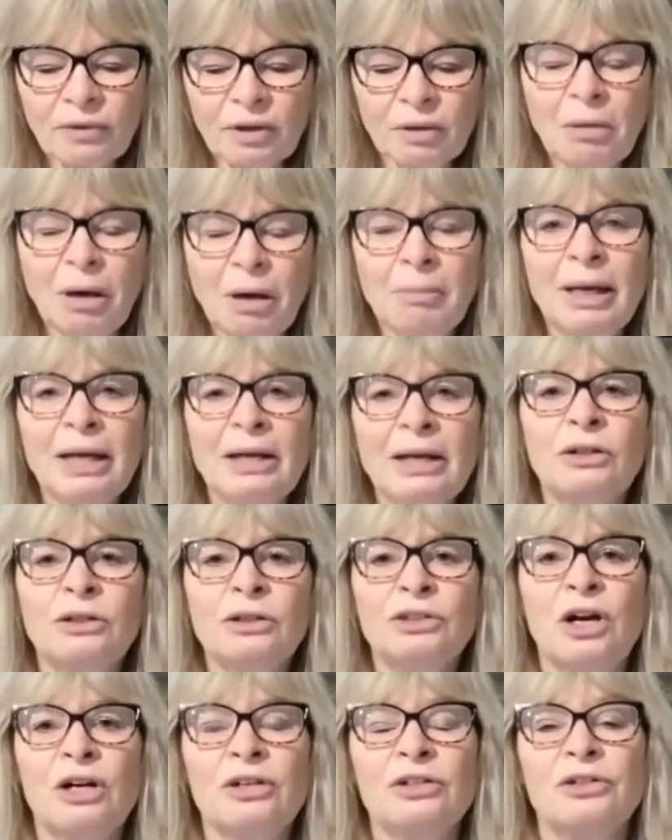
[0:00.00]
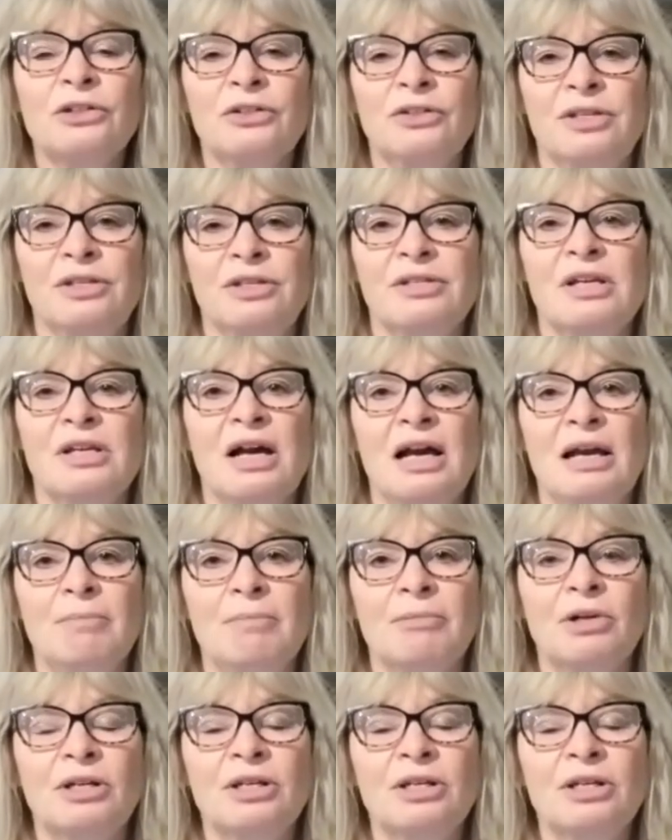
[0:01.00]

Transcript: my medical doctor at this time